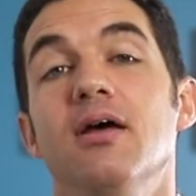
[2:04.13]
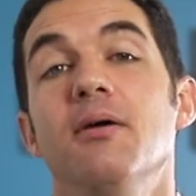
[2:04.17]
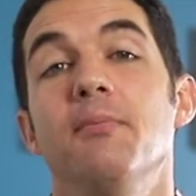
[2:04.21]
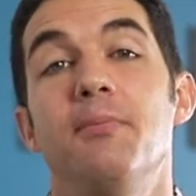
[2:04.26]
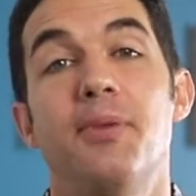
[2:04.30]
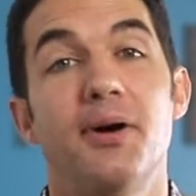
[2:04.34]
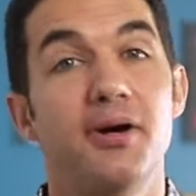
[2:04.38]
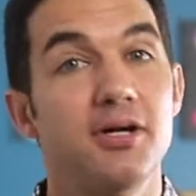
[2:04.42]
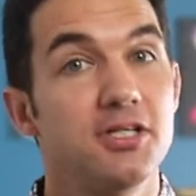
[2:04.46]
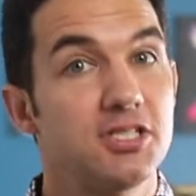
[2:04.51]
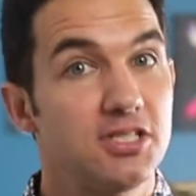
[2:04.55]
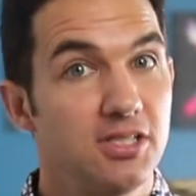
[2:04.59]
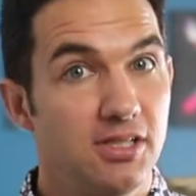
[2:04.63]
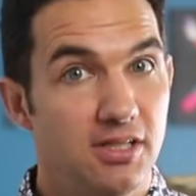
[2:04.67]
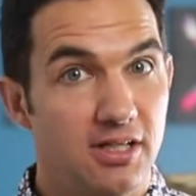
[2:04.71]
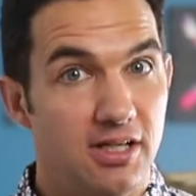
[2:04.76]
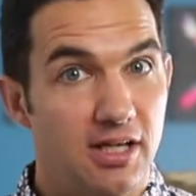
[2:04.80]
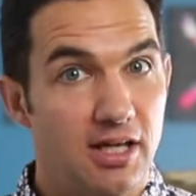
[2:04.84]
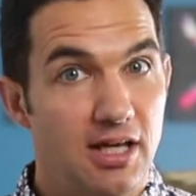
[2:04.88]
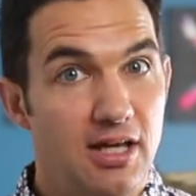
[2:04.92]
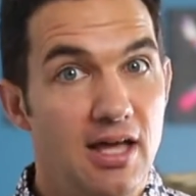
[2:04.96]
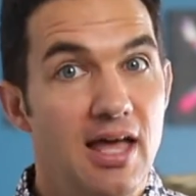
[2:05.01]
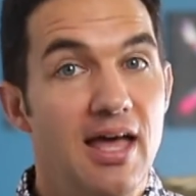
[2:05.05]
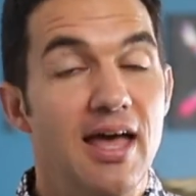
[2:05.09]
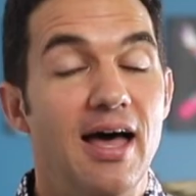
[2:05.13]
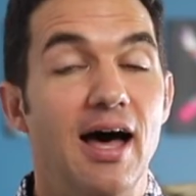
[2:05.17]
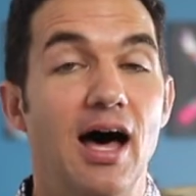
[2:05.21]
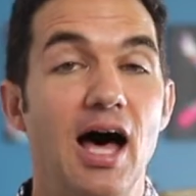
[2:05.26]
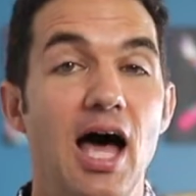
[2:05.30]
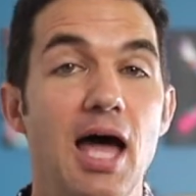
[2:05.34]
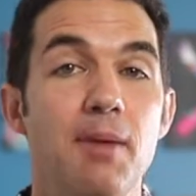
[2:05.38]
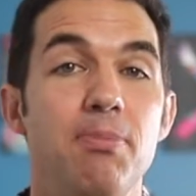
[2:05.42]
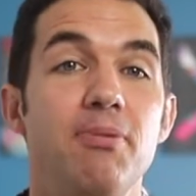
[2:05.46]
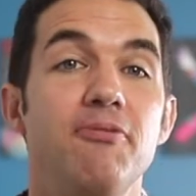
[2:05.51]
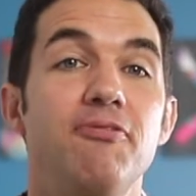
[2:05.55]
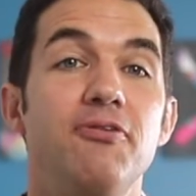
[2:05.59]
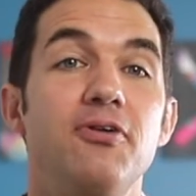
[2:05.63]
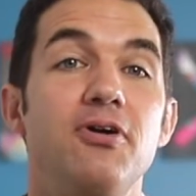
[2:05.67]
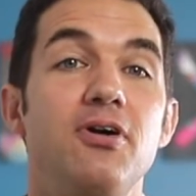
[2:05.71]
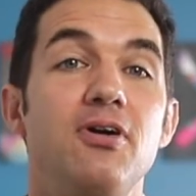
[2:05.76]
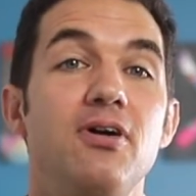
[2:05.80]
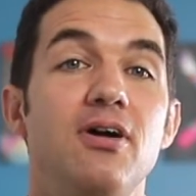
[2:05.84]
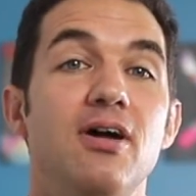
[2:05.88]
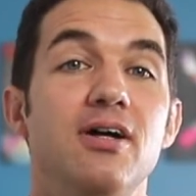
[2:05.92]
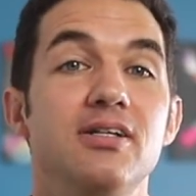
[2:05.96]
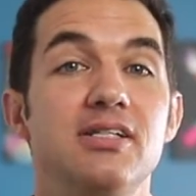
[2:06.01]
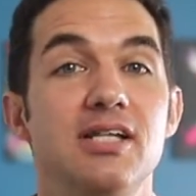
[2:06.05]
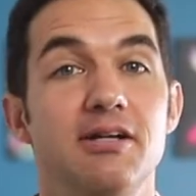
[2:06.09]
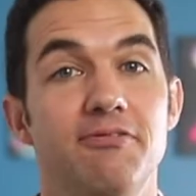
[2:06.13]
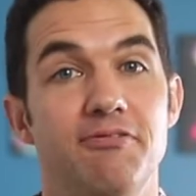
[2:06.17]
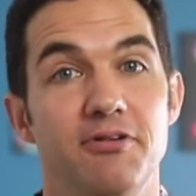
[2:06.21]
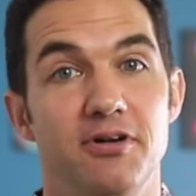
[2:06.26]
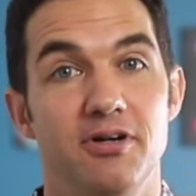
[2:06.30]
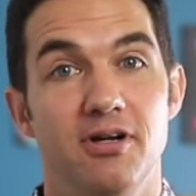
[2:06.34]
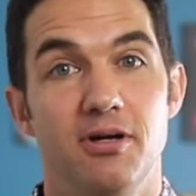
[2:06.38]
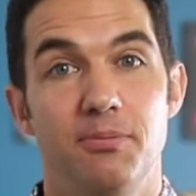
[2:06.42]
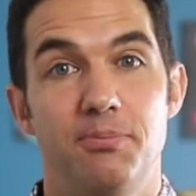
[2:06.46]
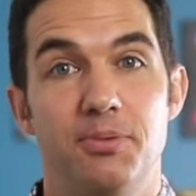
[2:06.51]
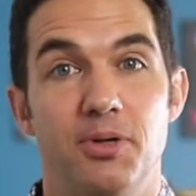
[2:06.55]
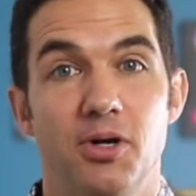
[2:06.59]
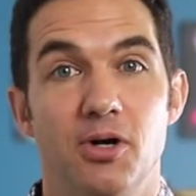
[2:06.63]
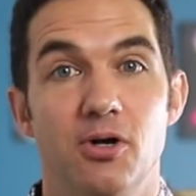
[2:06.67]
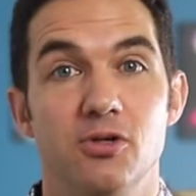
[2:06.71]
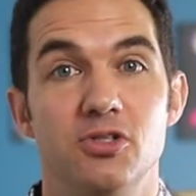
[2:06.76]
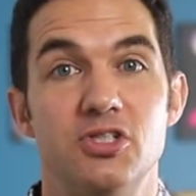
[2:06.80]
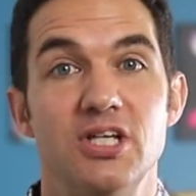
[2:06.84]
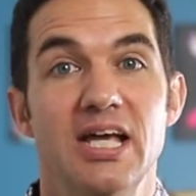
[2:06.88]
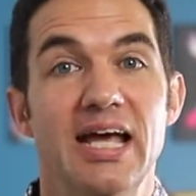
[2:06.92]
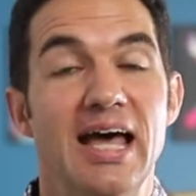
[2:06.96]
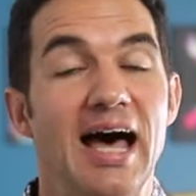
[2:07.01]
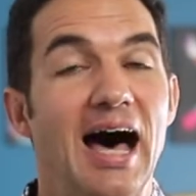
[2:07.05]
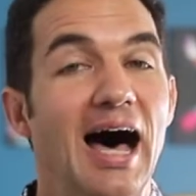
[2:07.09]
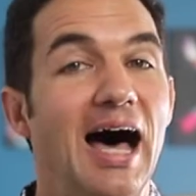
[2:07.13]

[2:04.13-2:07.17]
Personally, I prefer a different approach.